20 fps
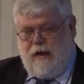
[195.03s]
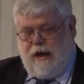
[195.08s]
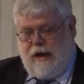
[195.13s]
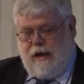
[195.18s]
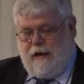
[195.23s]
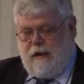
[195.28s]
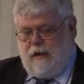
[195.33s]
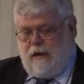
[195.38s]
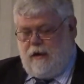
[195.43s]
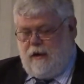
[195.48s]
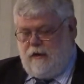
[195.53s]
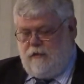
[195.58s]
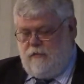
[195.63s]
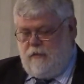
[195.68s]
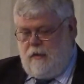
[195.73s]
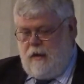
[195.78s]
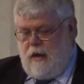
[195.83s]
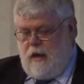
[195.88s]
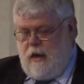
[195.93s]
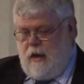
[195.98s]

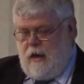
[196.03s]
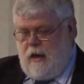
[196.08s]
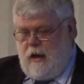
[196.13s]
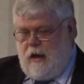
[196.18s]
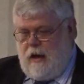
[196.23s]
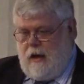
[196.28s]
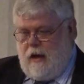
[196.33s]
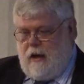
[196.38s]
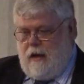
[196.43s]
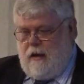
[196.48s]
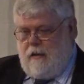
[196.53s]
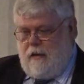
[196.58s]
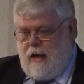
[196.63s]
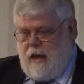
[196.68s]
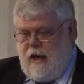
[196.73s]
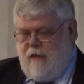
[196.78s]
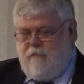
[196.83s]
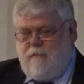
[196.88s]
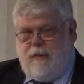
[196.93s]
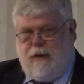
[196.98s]
analyze,
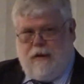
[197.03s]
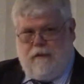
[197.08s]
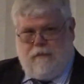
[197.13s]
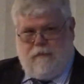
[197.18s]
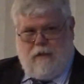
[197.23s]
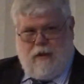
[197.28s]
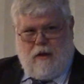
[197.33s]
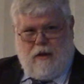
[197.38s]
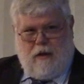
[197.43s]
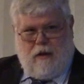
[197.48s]
have been